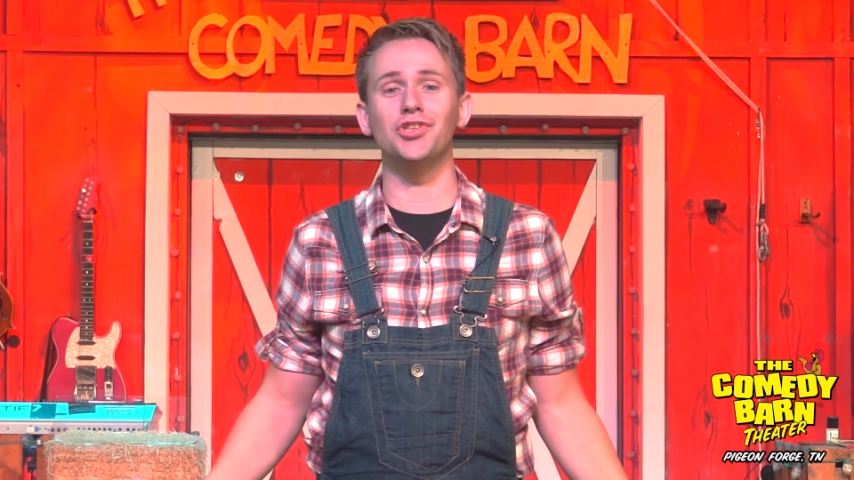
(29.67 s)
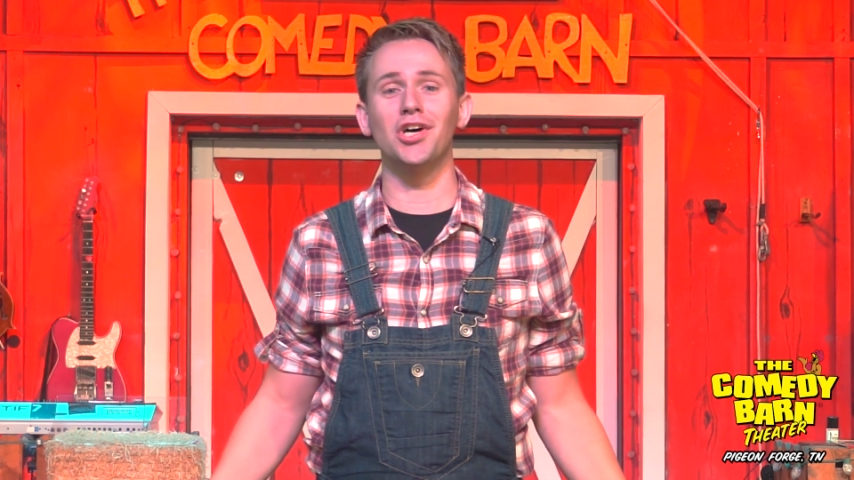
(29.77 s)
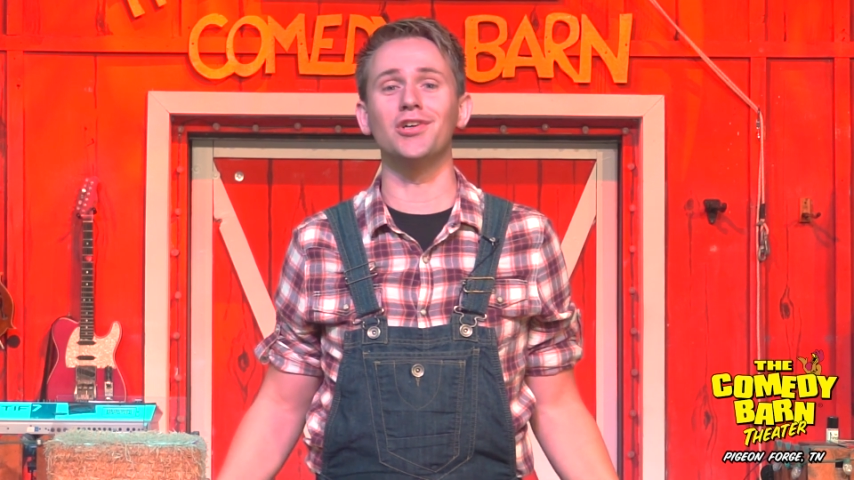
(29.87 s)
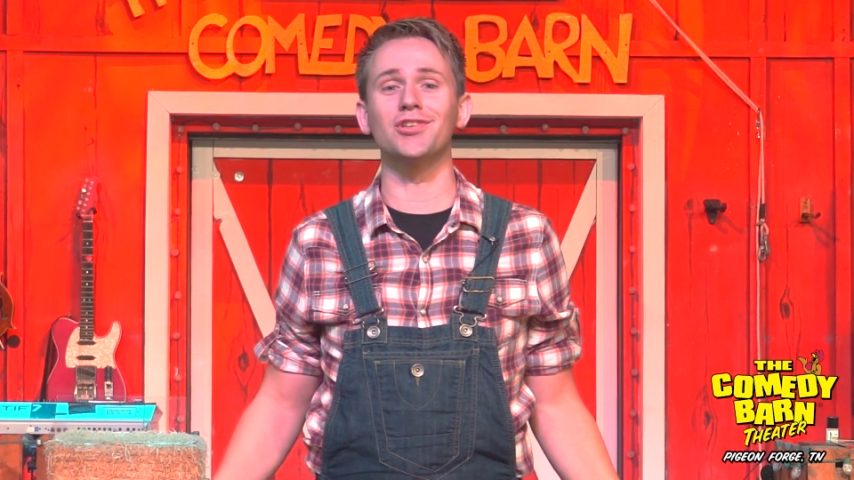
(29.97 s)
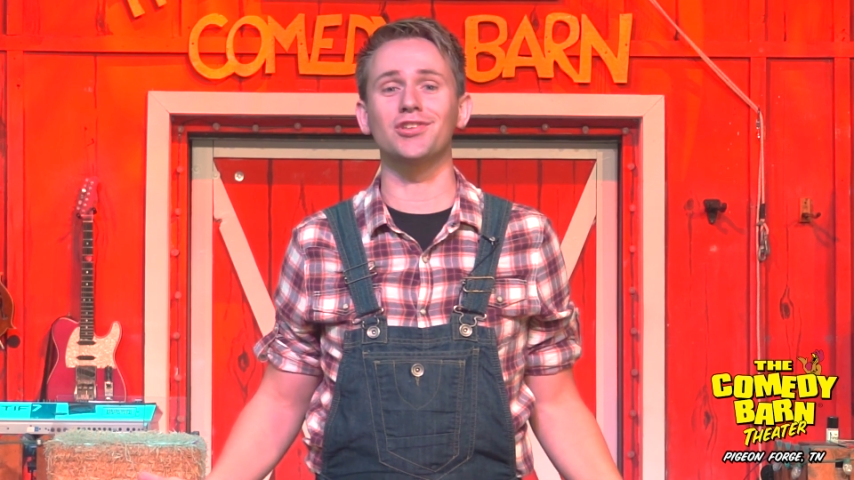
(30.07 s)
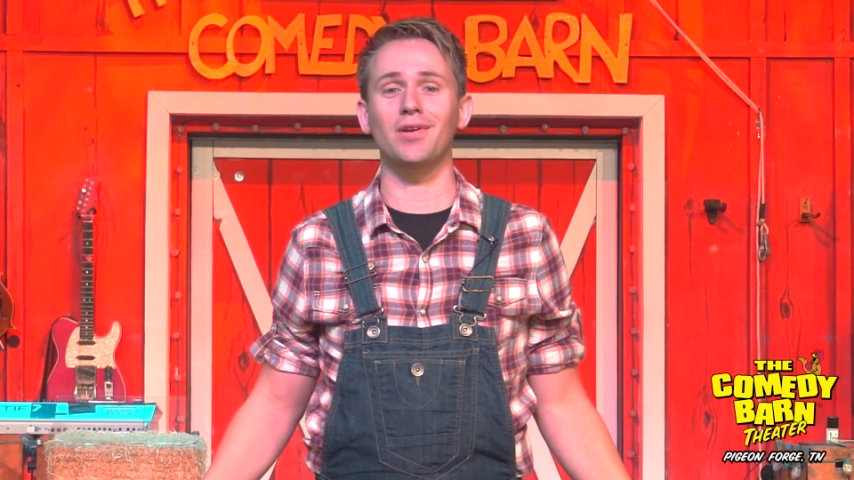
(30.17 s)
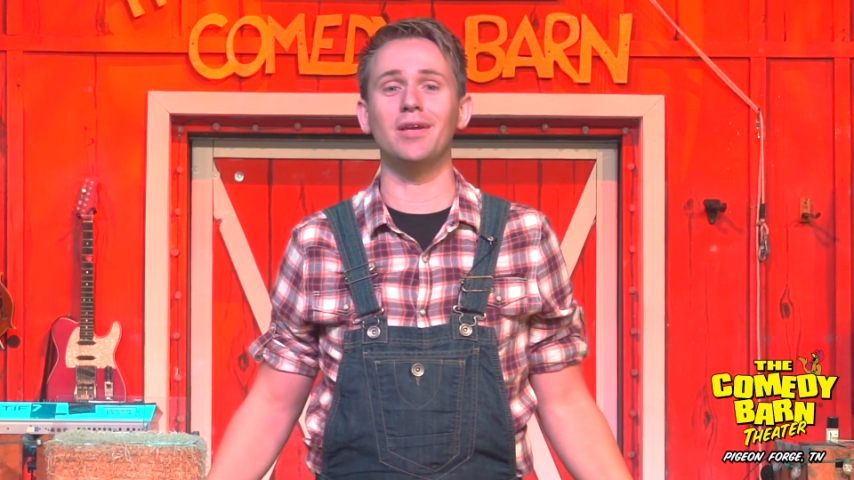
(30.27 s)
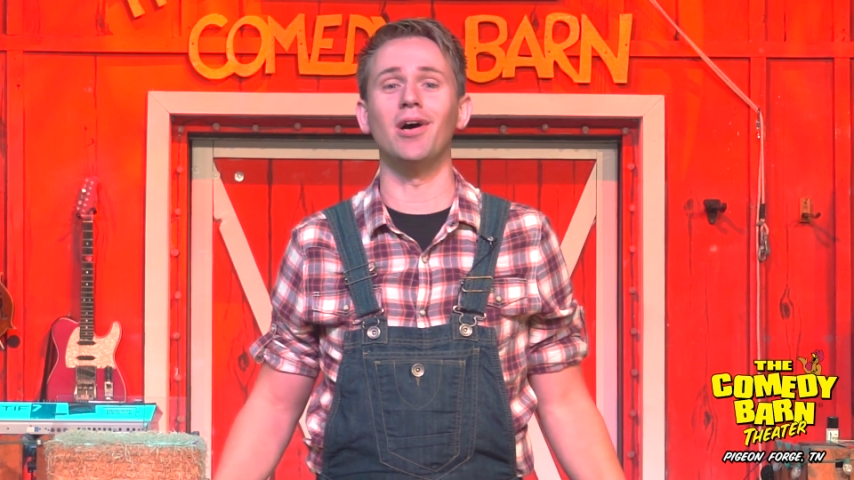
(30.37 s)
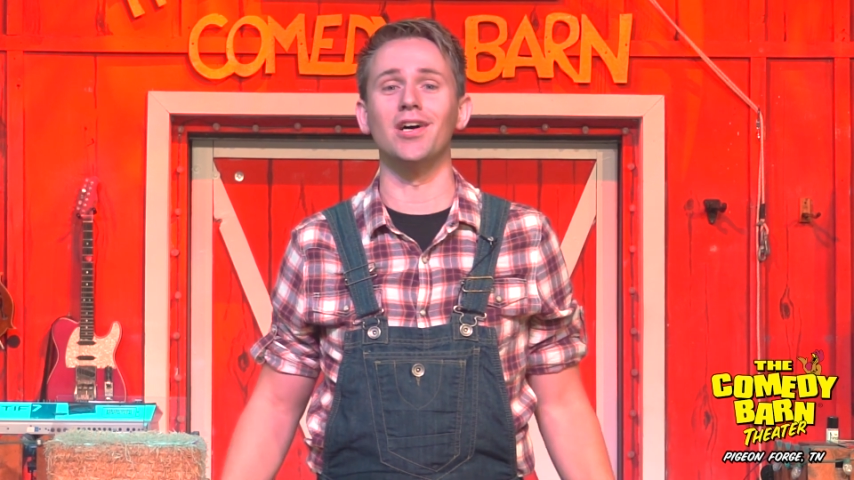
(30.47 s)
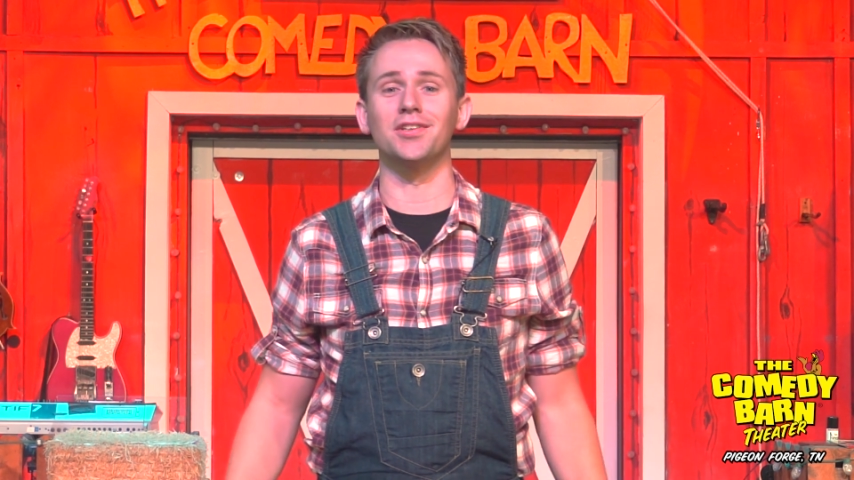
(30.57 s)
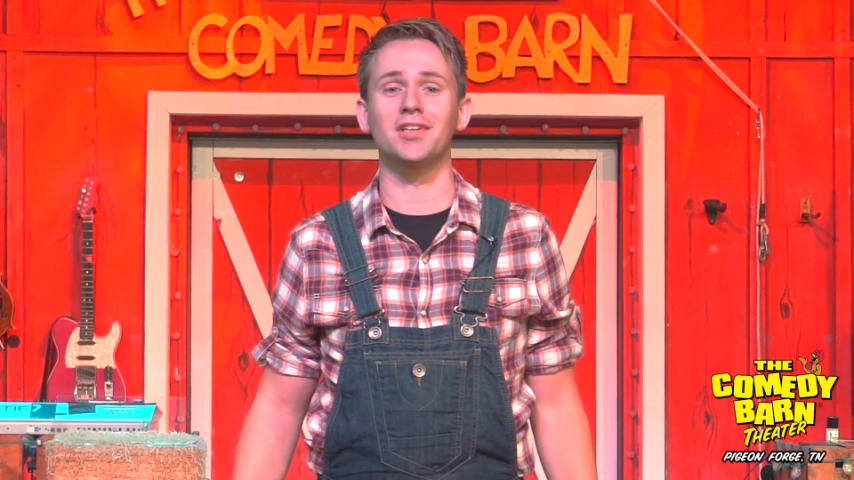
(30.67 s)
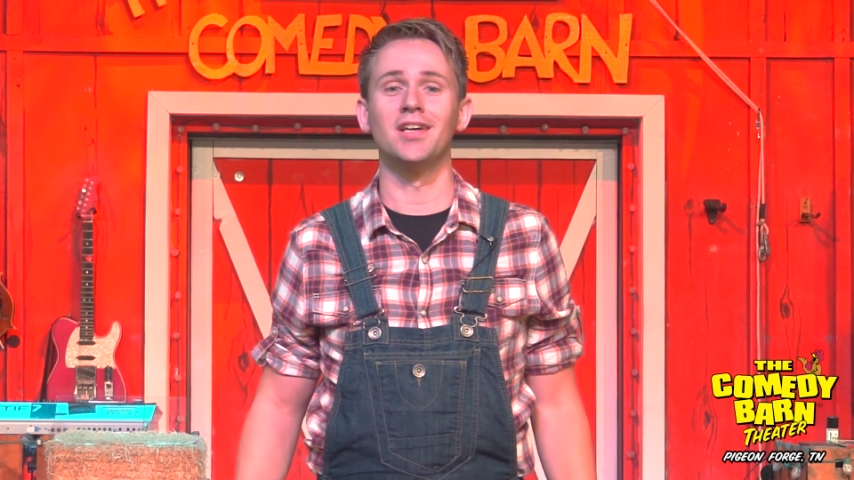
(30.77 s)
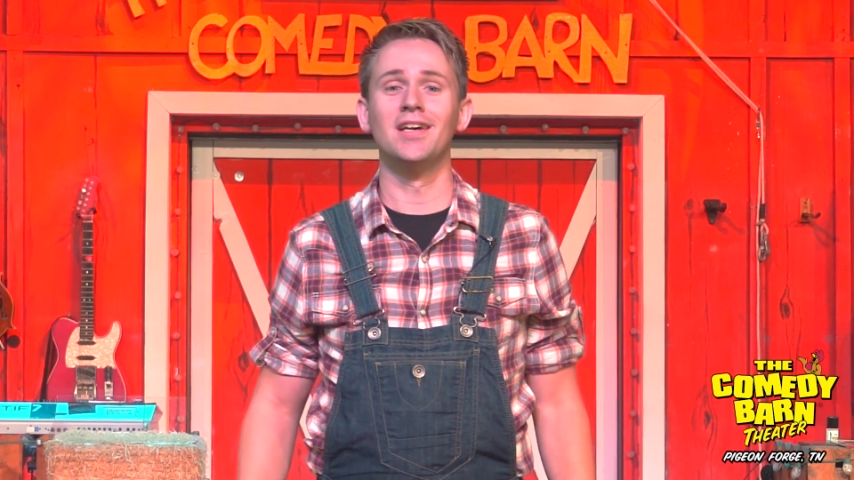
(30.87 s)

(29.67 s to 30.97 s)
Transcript: juggle 3 balls.